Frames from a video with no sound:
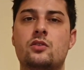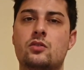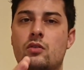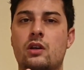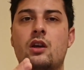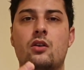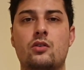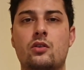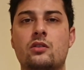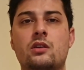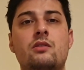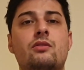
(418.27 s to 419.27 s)
okay or
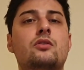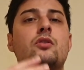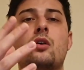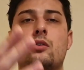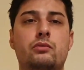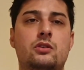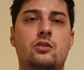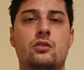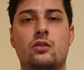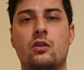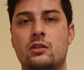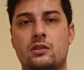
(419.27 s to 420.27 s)
not. Even talk with your
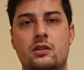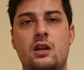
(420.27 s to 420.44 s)
doctor,